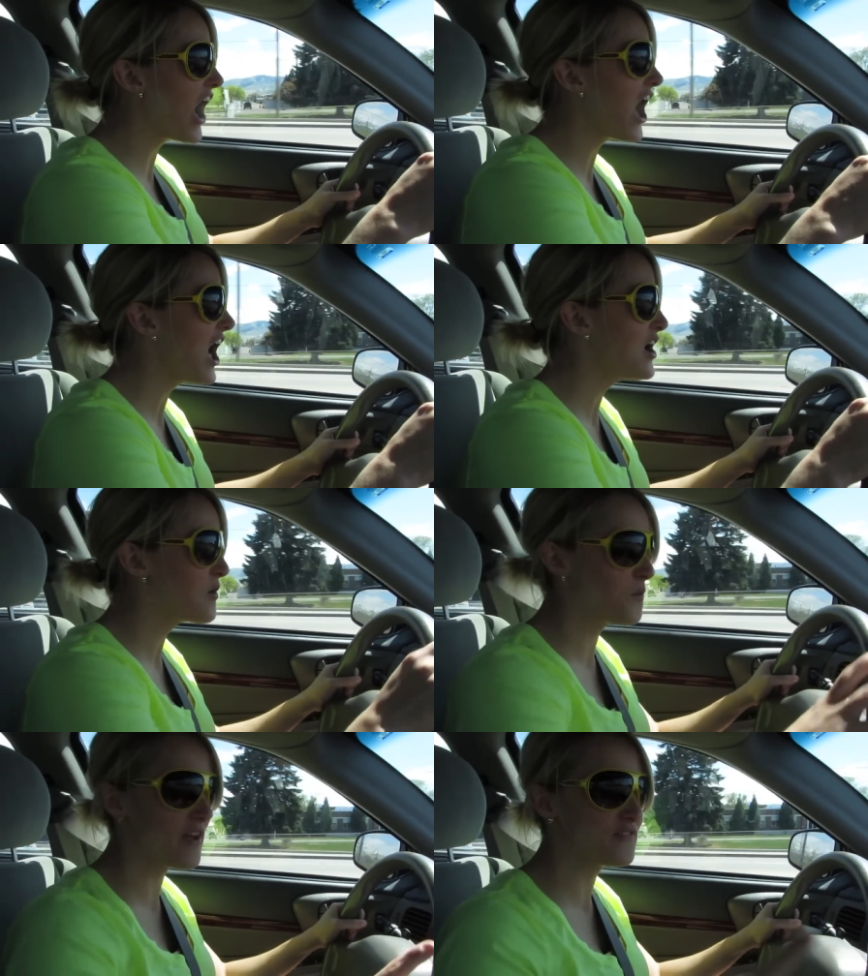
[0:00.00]
You just
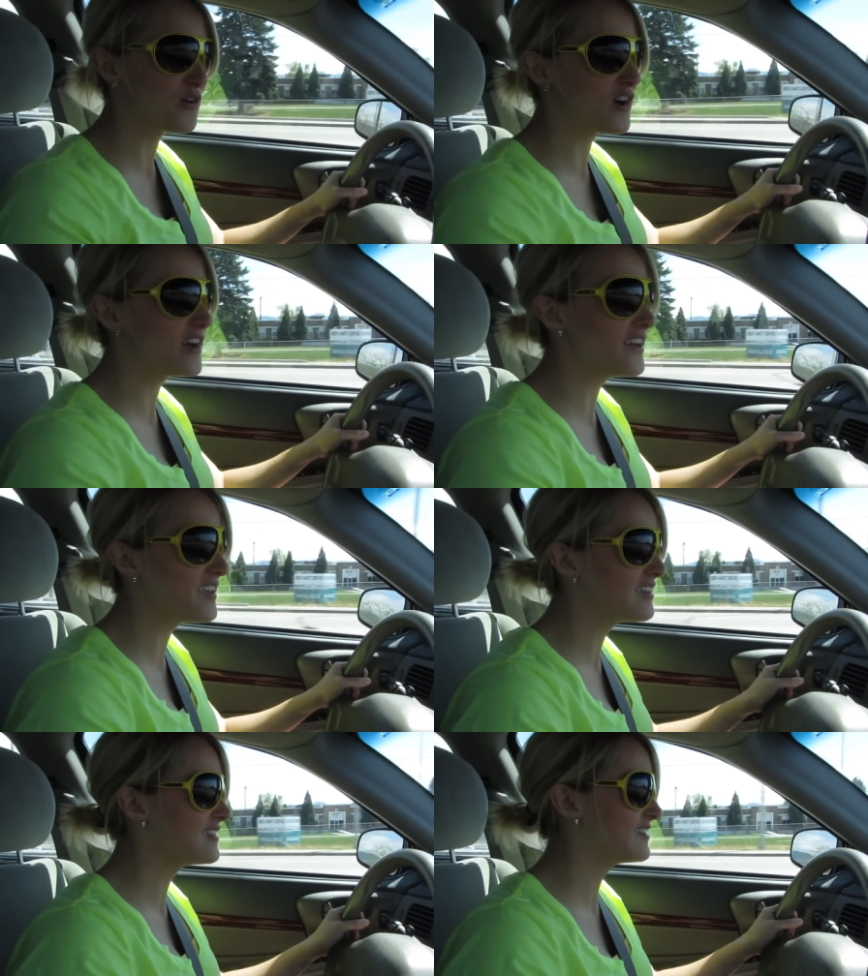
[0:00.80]
jumped right wait to for it.
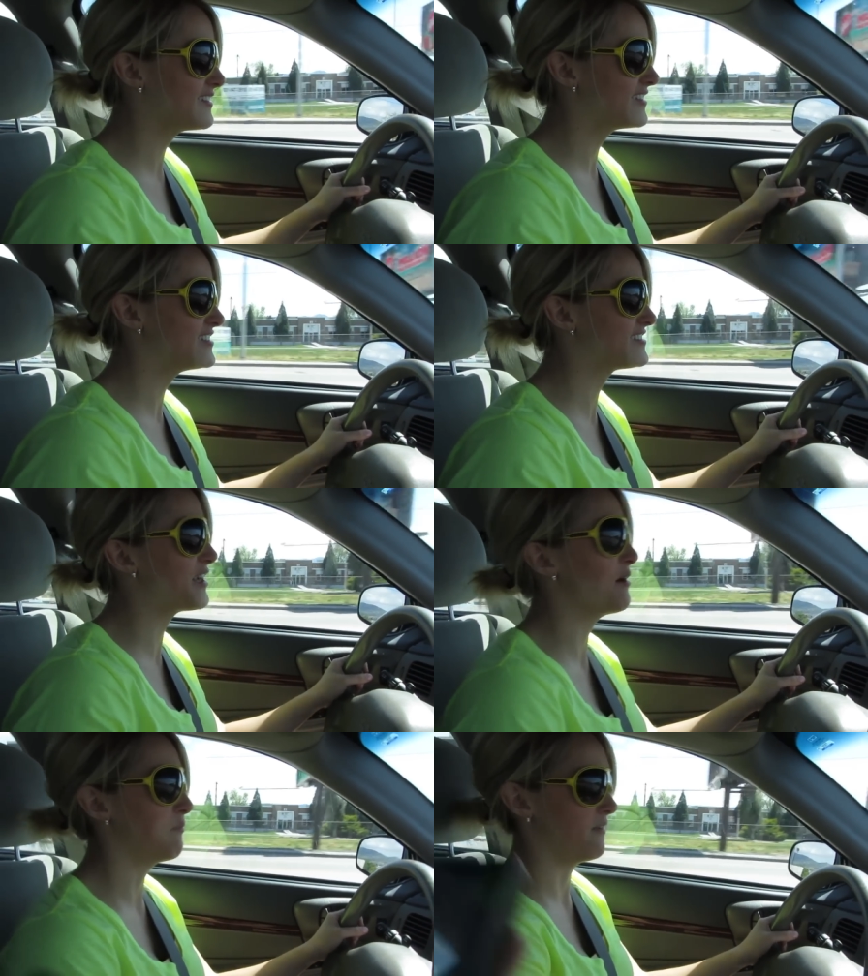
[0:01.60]

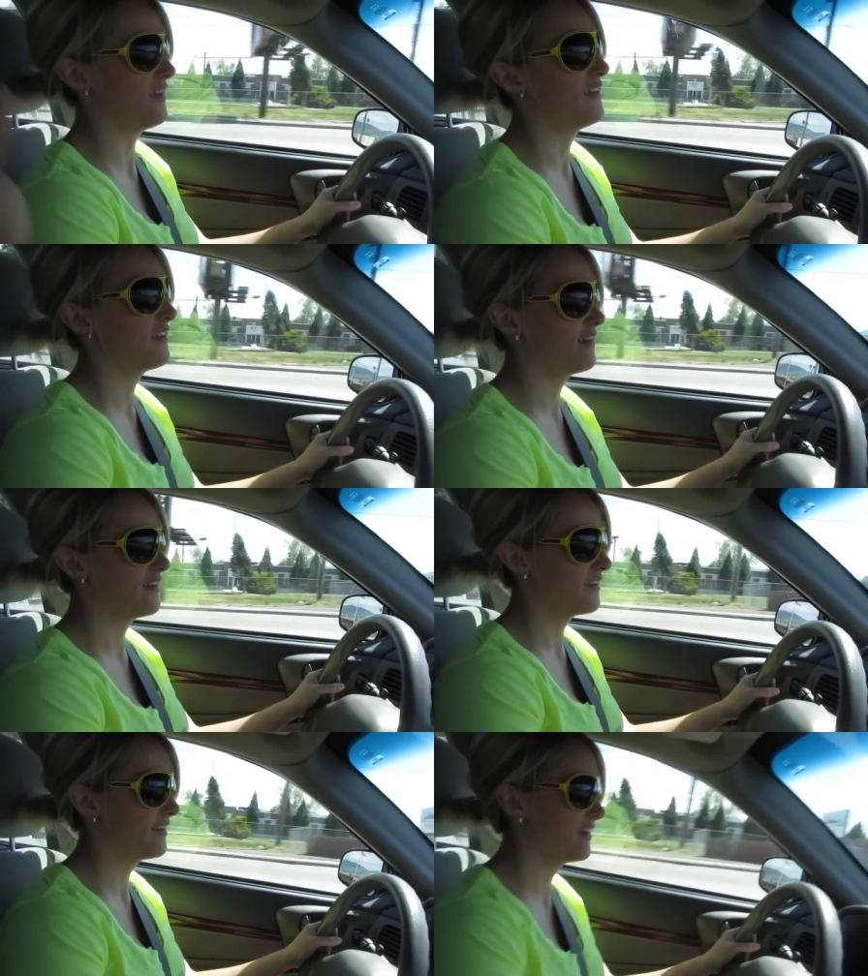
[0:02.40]
it. Okay,
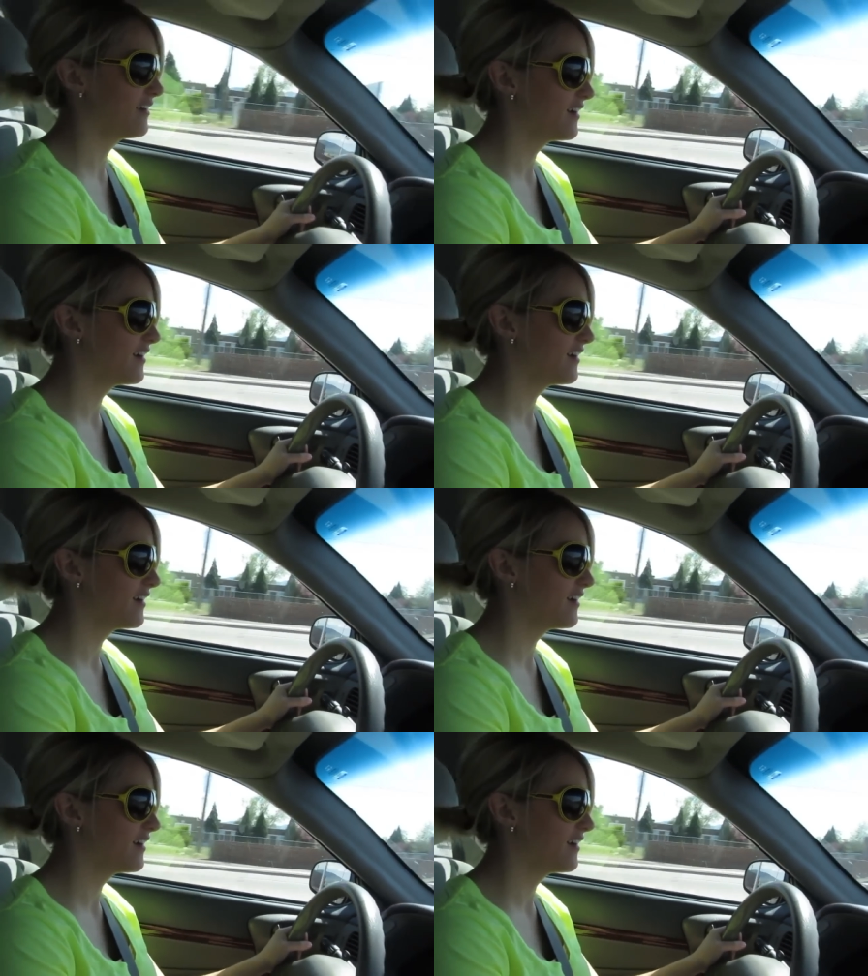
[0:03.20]
here it is.